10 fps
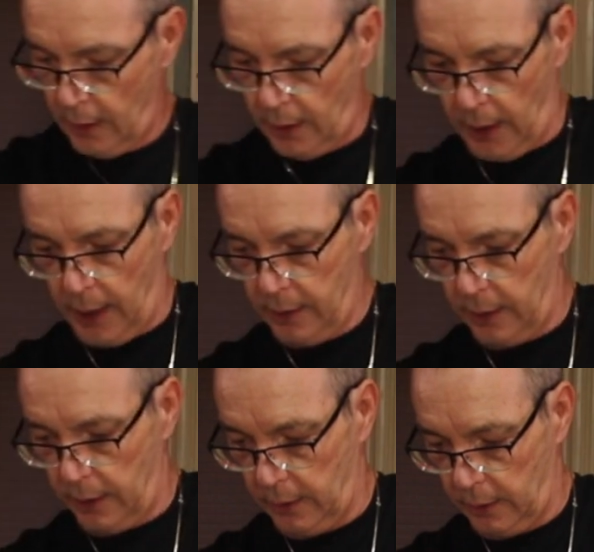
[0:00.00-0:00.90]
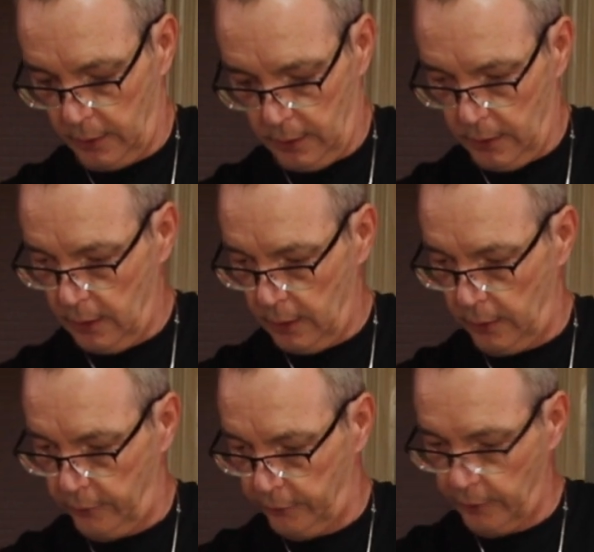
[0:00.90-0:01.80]
And
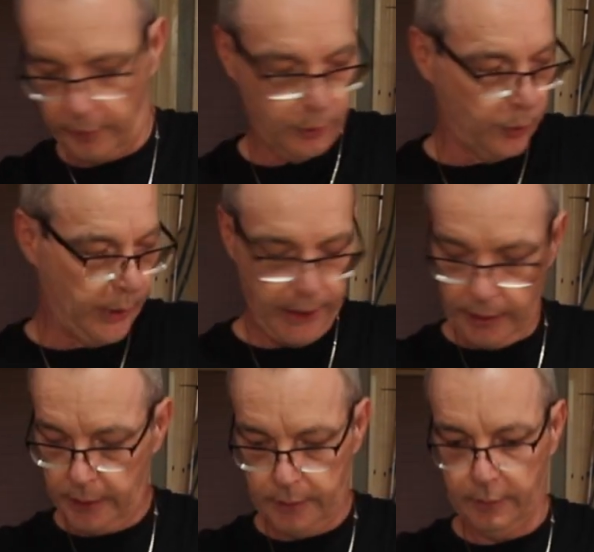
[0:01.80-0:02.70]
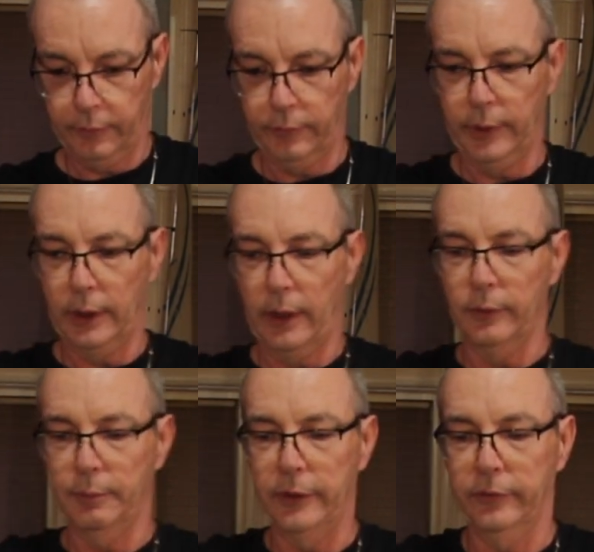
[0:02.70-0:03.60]
there's our other wing. So we get
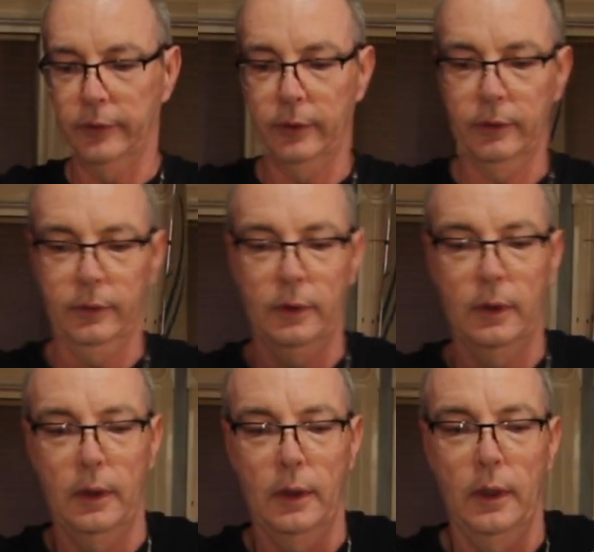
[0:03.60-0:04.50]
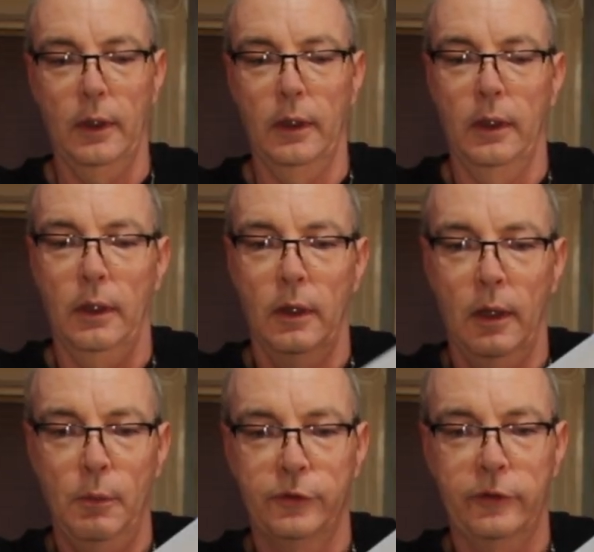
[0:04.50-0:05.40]
another piece to
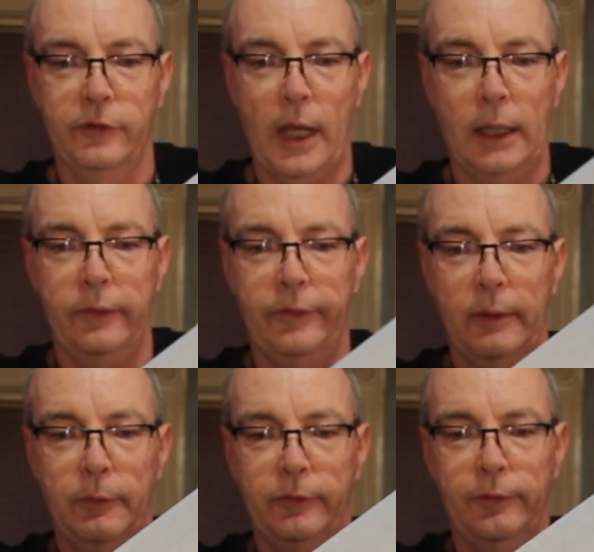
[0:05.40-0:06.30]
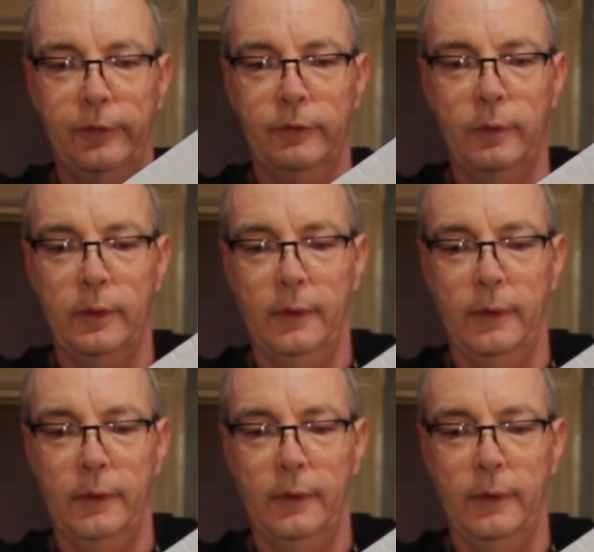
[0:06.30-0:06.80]
almost exactly the same as the first one.